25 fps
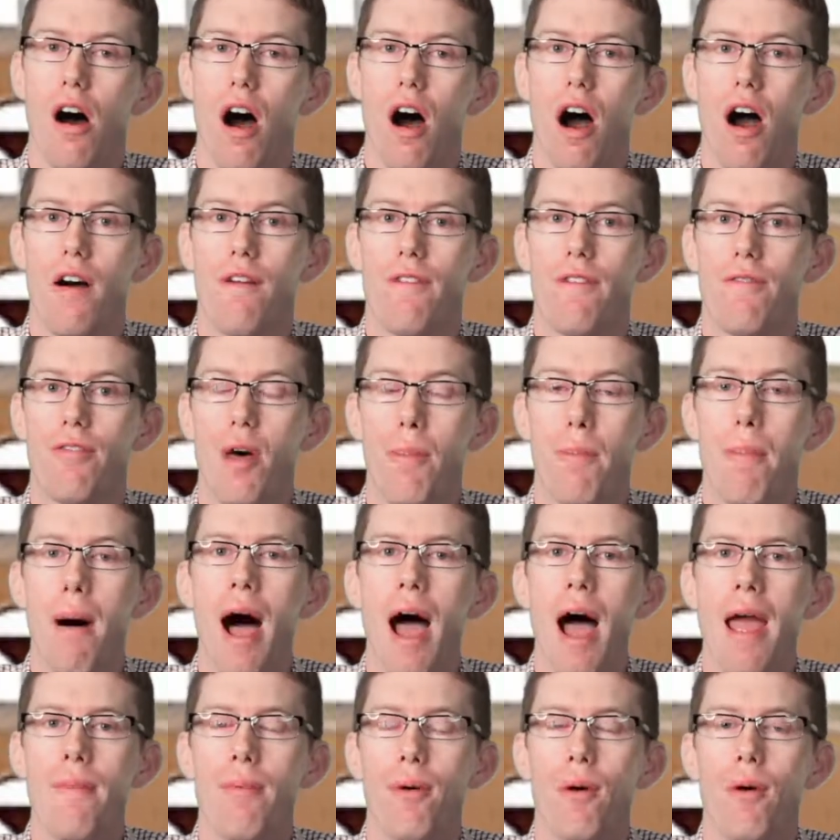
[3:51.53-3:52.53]
of the
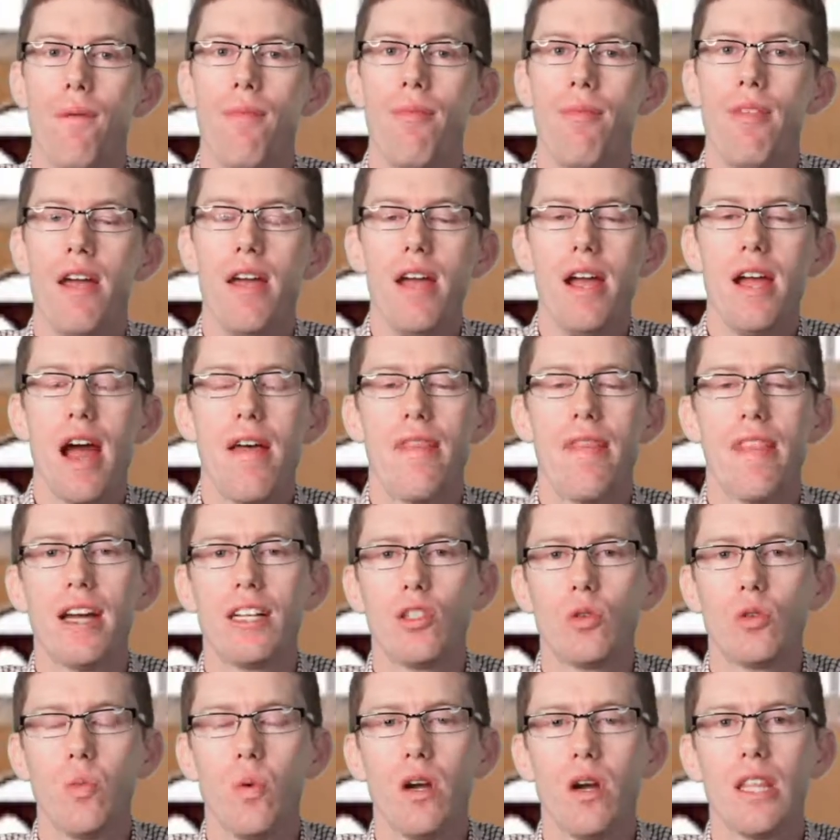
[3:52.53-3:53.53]
Bible. And
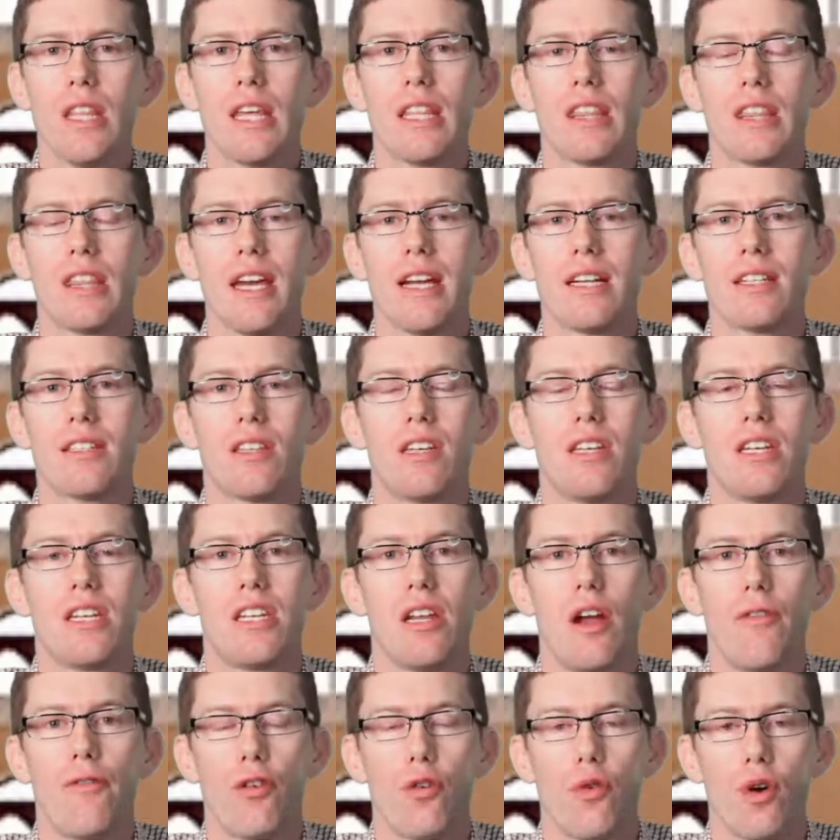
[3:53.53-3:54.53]
that's one of the things that
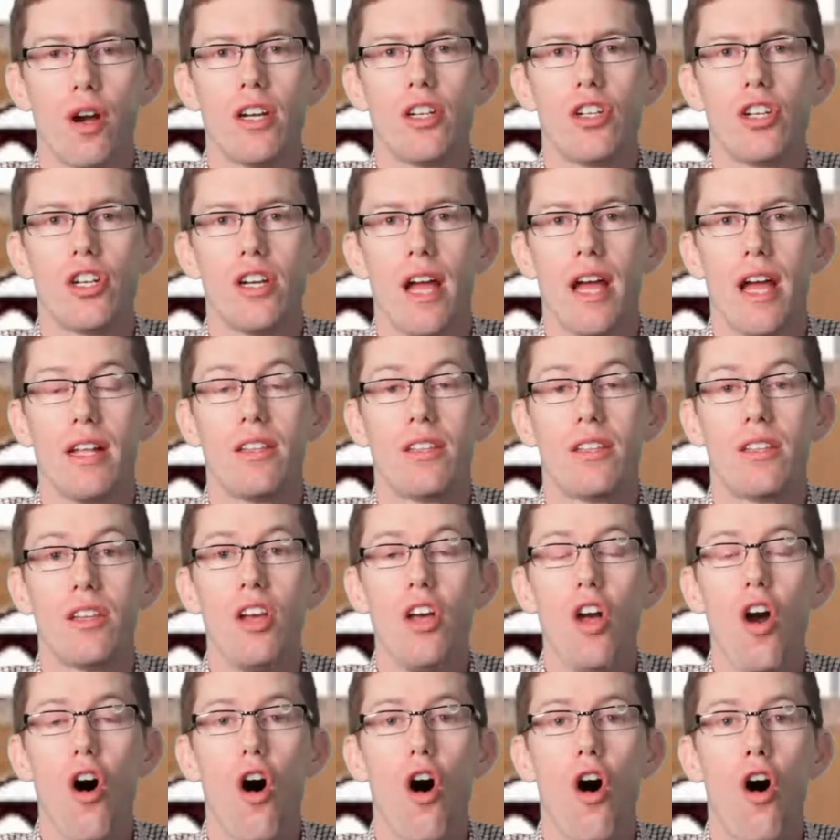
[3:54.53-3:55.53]
differentiates
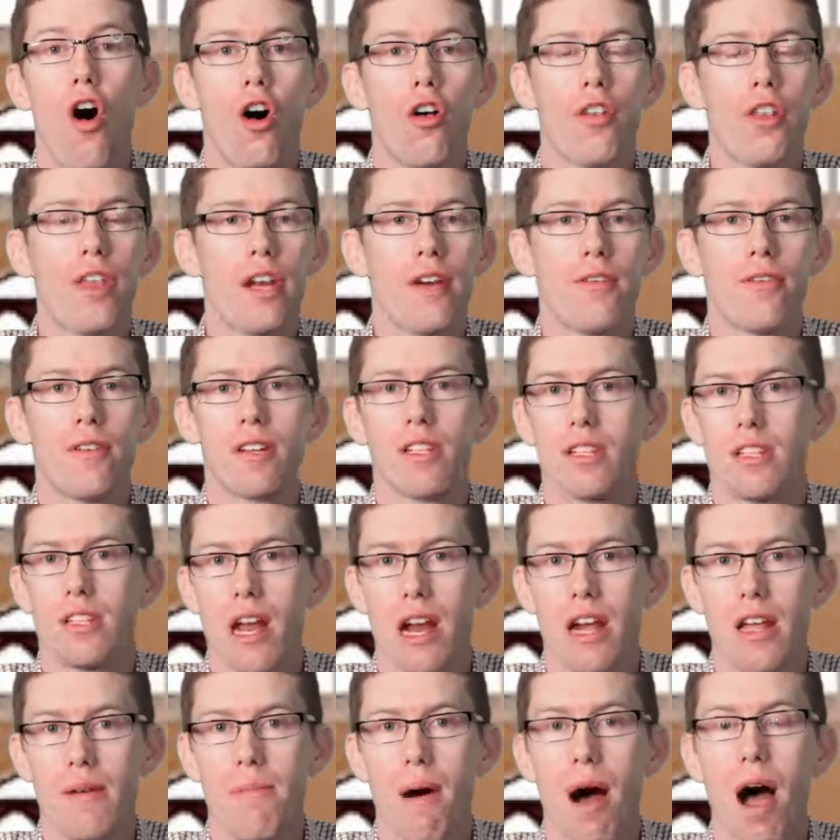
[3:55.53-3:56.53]
all the different
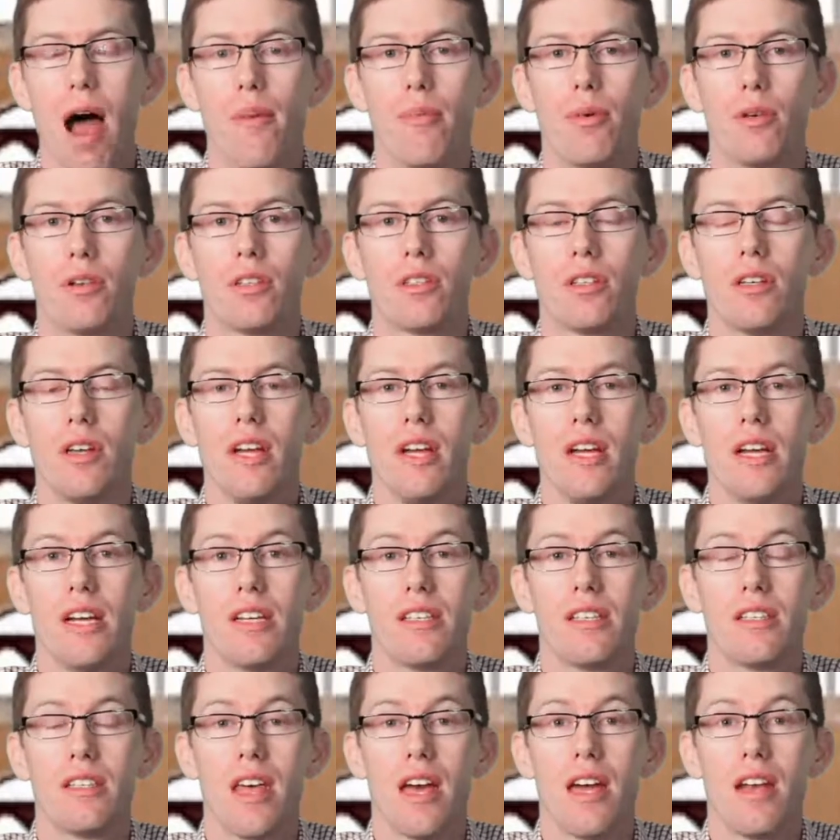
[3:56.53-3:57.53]
study Bibles,
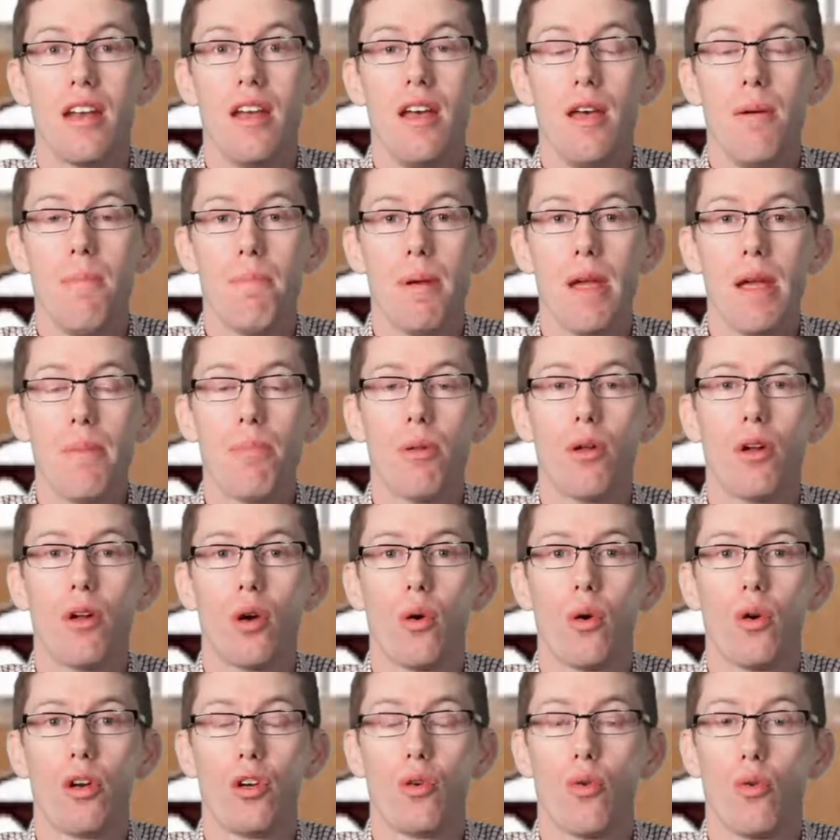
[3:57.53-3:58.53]
is that people are
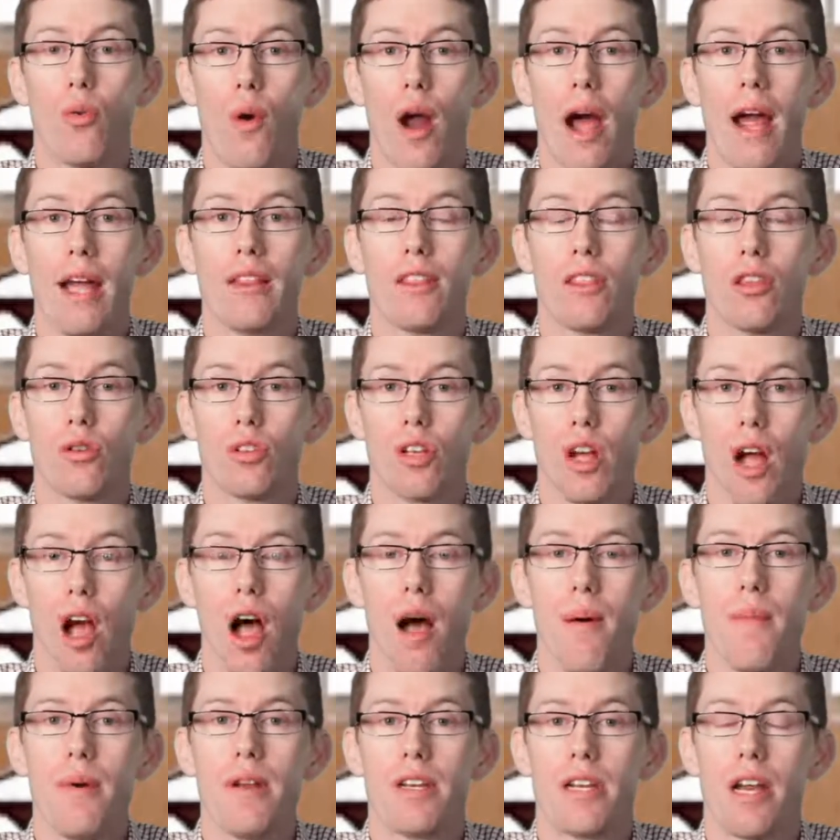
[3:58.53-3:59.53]
going to write those
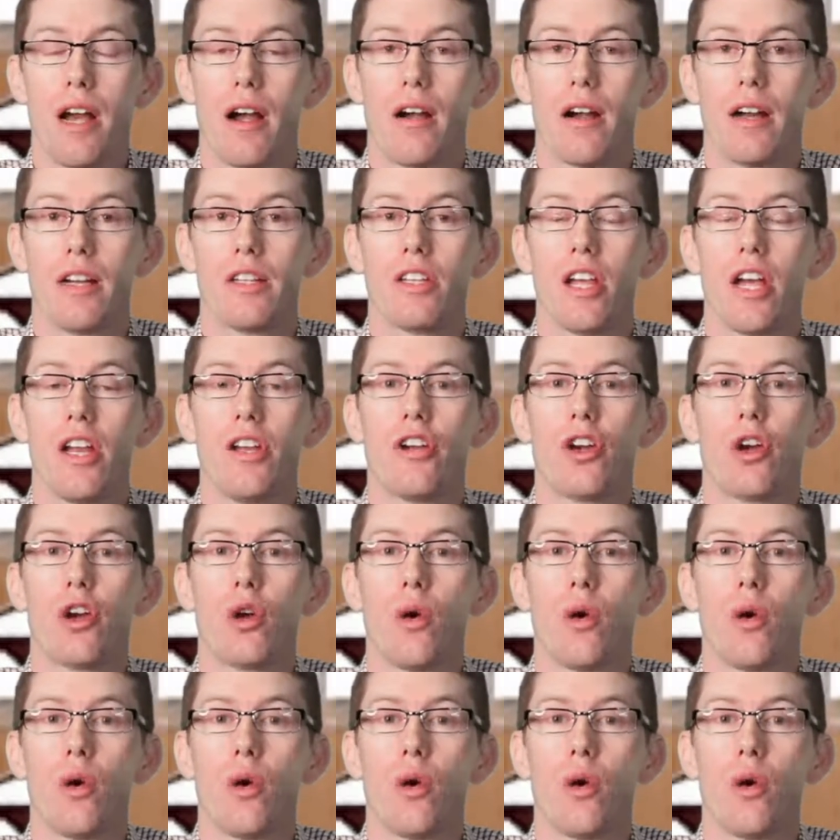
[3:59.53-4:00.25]
commentaries and you're